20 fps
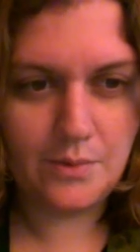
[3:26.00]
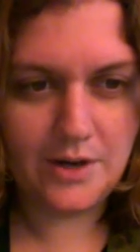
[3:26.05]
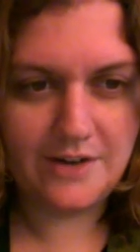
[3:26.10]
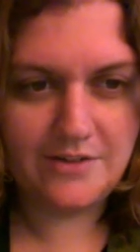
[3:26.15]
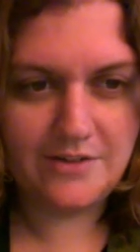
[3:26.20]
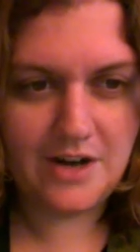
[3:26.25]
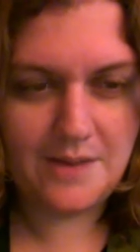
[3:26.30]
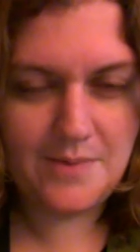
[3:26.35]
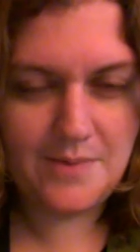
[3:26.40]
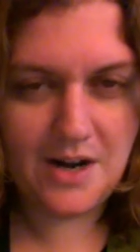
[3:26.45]

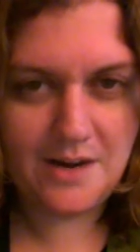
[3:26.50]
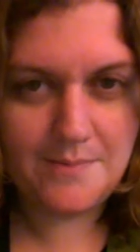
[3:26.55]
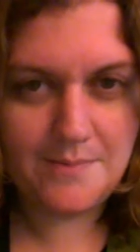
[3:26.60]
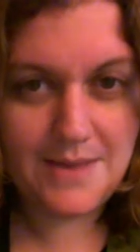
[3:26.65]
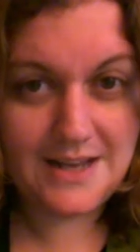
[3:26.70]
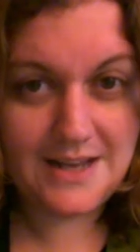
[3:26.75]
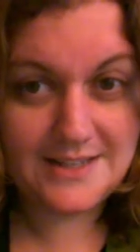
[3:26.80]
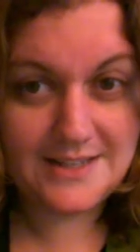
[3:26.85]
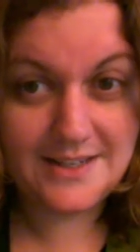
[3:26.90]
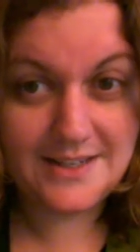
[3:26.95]
whatever I'm not
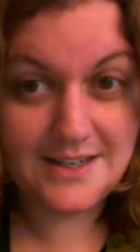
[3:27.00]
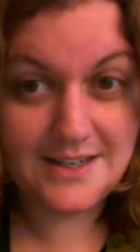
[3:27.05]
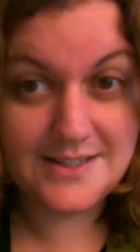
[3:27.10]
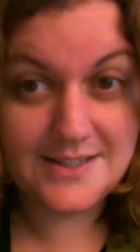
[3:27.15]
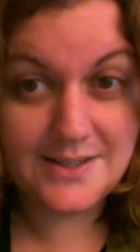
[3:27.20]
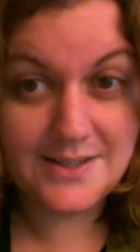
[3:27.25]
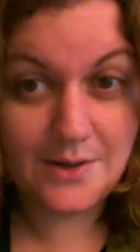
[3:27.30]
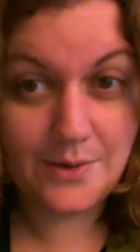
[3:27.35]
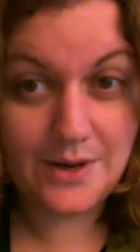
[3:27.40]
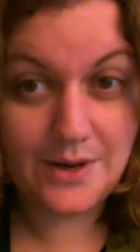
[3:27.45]
amazing
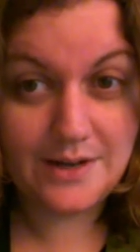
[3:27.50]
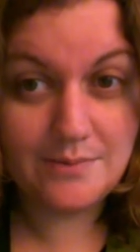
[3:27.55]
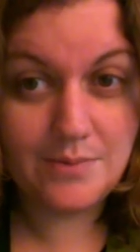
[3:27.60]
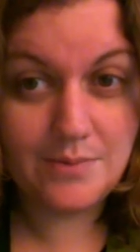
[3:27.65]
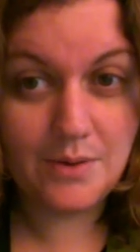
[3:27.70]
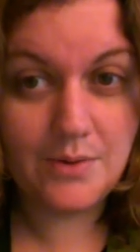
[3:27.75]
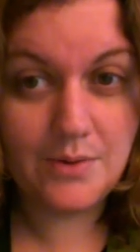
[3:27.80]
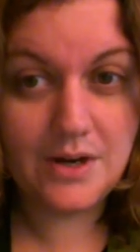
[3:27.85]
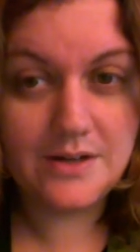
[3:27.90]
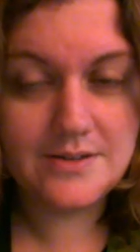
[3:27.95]
at sewing
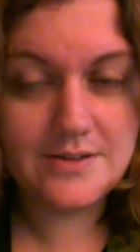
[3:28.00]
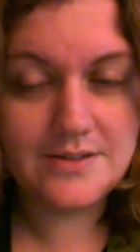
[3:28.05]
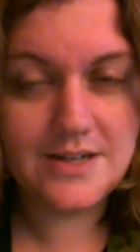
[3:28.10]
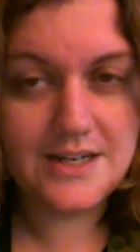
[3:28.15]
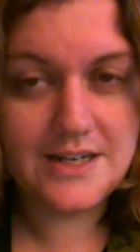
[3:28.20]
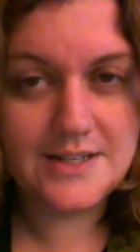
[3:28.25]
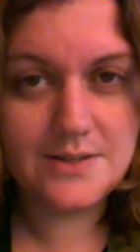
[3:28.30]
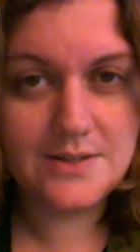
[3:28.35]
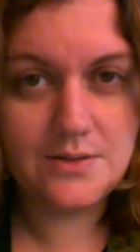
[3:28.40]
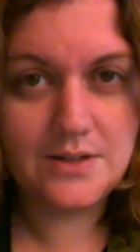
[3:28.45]
but when I was in
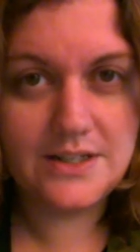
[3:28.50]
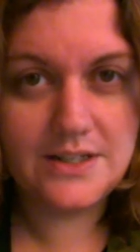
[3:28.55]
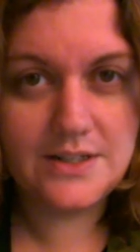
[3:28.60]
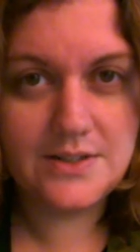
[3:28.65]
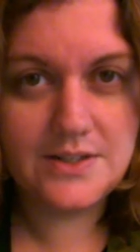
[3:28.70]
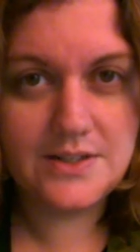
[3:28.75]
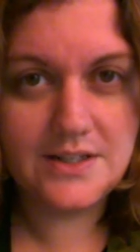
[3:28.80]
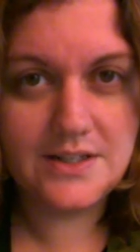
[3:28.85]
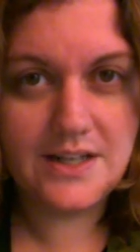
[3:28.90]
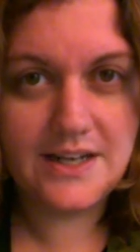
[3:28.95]
high school I
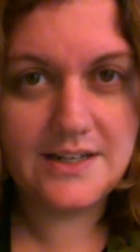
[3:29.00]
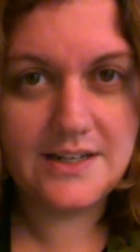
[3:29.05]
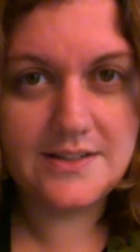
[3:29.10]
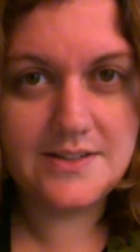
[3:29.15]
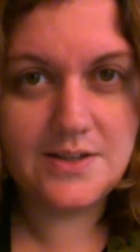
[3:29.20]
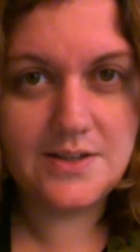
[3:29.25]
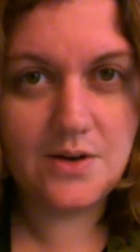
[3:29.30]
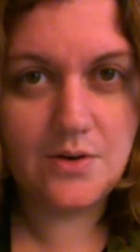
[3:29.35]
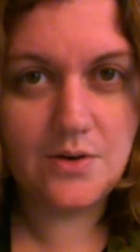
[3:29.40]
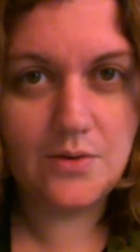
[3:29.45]
used to like
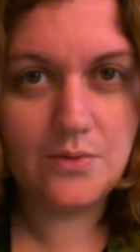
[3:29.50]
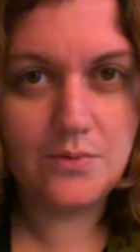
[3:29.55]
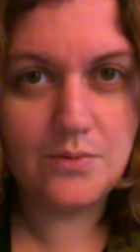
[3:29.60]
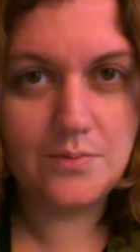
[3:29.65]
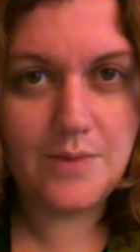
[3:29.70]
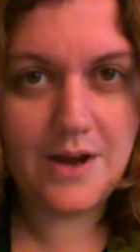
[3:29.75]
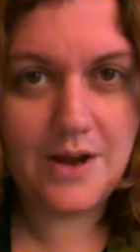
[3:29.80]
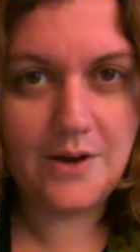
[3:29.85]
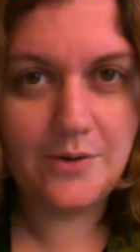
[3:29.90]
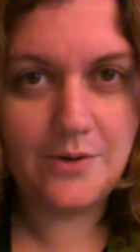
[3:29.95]
sew
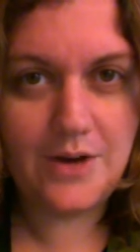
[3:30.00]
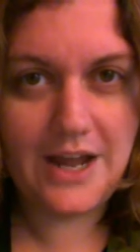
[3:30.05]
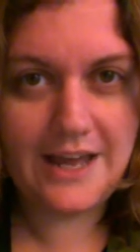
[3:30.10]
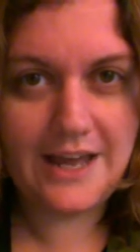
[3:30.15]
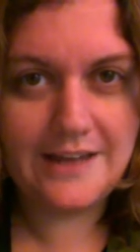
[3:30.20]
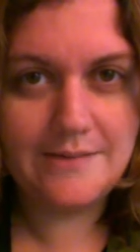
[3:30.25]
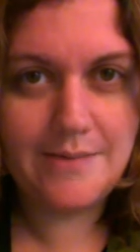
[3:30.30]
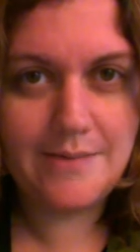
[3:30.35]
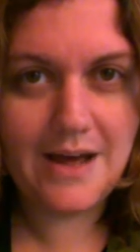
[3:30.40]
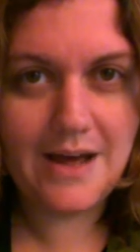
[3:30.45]
my own
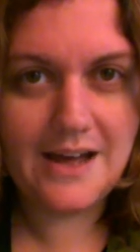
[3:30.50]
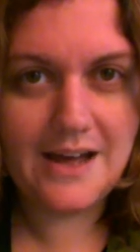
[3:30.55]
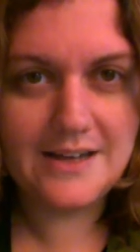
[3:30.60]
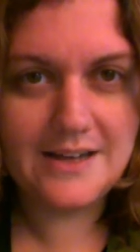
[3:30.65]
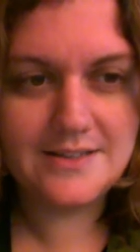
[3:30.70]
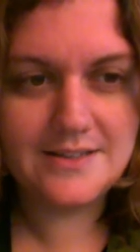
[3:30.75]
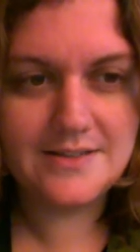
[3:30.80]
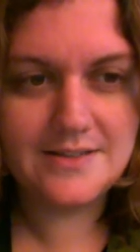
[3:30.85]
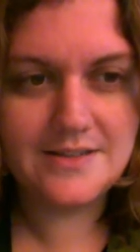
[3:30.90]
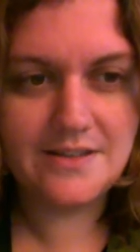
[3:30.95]

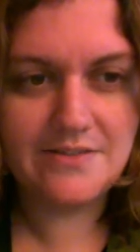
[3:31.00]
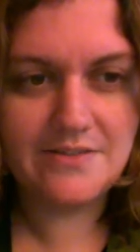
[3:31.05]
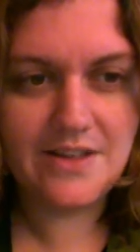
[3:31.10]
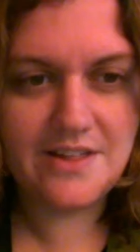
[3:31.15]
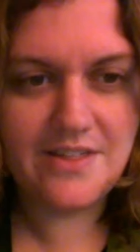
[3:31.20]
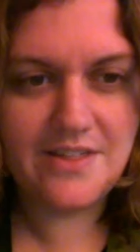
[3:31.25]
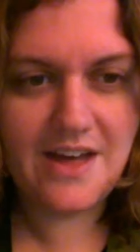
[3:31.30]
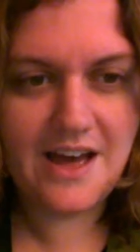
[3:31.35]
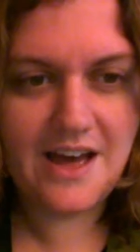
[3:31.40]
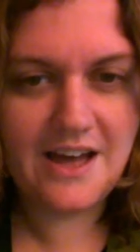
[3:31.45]
handbags and stuff
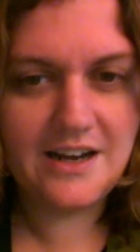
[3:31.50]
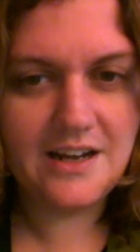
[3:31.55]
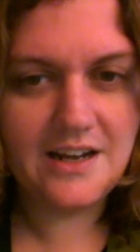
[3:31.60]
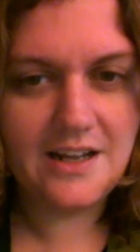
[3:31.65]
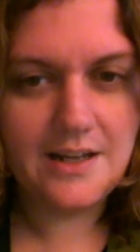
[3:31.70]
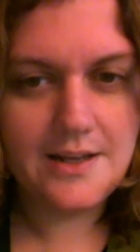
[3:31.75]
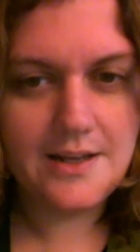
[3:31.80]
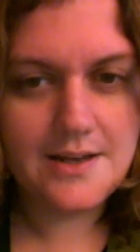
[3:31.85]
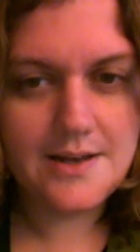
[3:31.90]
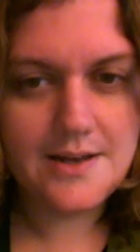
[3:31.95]
like that
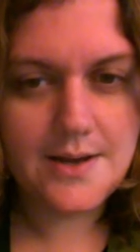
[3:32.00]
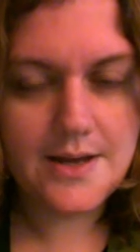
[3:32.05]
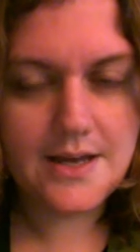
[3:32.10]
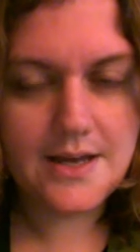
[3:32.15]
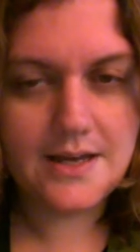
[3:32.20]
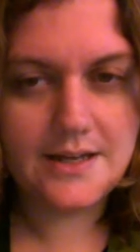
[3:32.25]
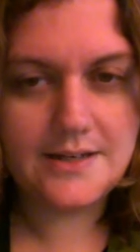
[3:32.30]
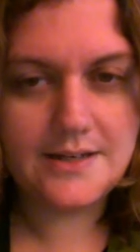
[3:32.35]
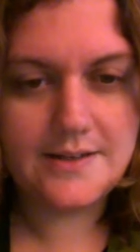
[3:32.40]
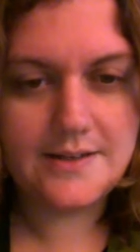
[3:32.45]

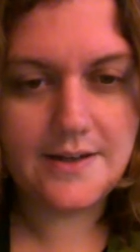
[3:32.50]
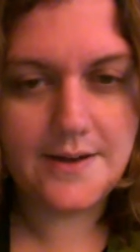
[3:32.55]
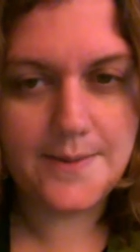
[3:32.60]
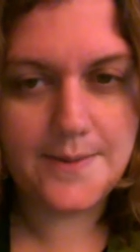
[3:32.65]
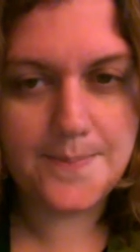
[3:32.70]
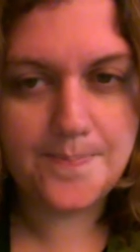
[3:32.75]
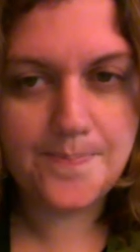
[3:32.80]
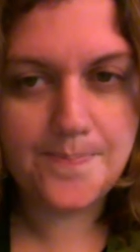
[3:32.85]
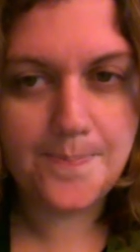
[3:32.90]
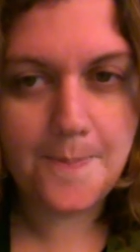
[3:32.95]
and
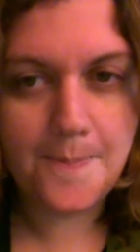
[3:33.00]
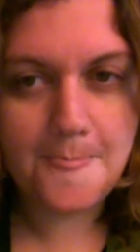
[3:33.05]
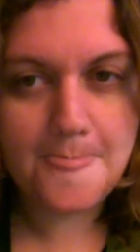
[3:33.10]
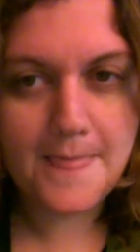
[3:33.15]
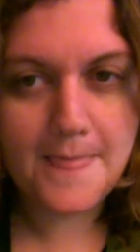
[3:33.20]
um,